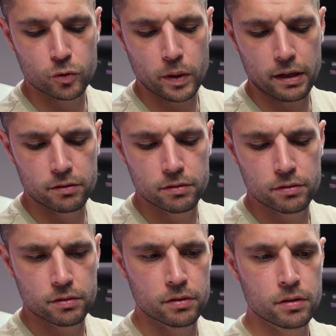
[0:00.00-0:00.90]
well.
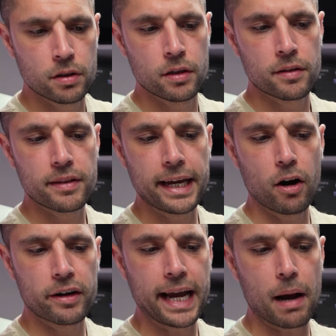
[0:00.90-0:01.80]
They
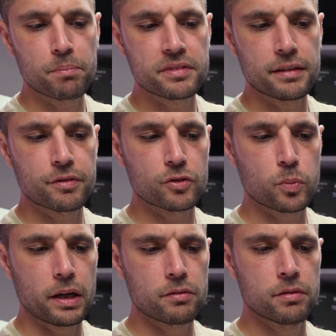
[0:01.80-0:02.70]
are captive as
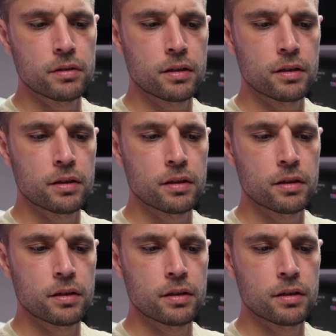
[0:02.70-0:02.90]
well.